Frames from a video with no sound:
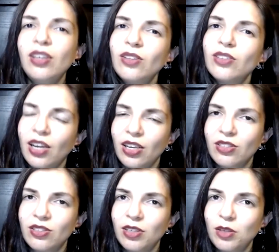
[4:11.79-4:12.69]
he
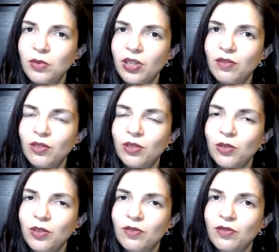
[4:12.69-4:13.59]
likes them, even though
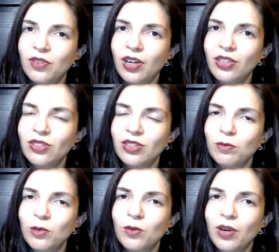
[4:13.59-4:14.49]
he finds
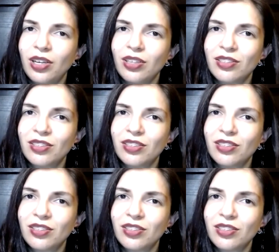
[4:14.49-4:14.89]
them quite